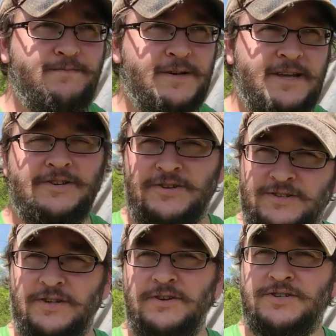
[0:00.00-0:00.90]
potential
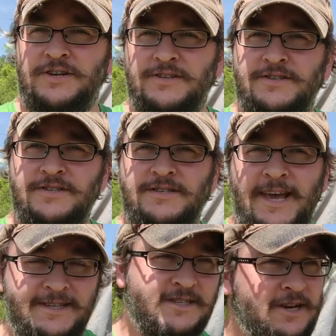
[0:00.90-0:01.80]
solutions
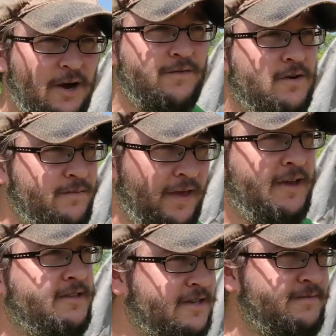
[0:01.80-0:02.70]
tested over
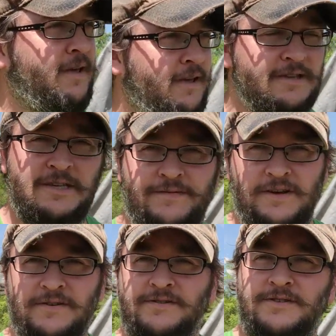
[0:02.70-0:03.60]
millions and millions of
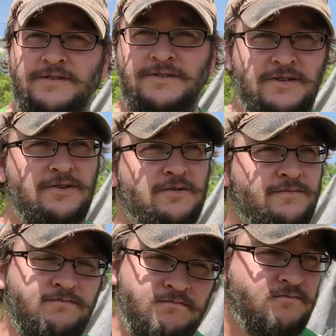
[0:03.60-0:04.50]
years
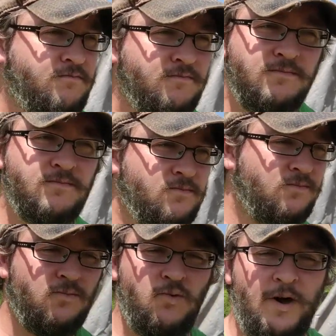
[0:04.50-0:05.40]
to
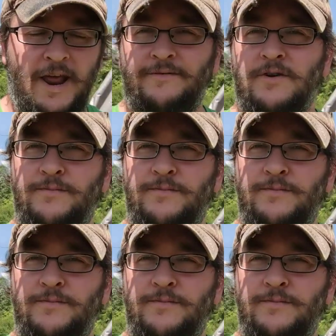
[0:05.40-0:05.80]
whatever